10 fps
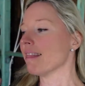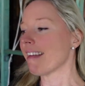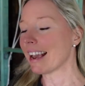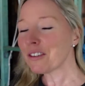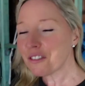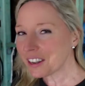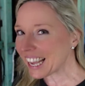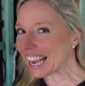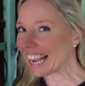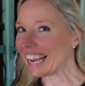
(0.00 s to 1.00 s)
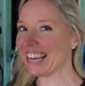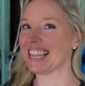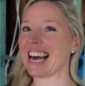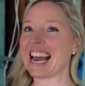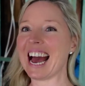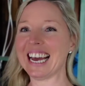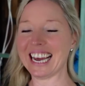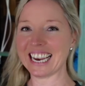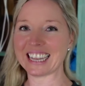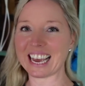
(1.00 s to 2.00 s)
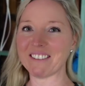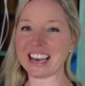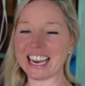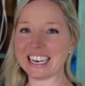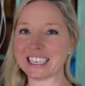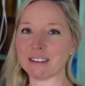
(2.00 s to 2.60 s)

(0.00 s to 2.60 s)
Thankfully, they've hidden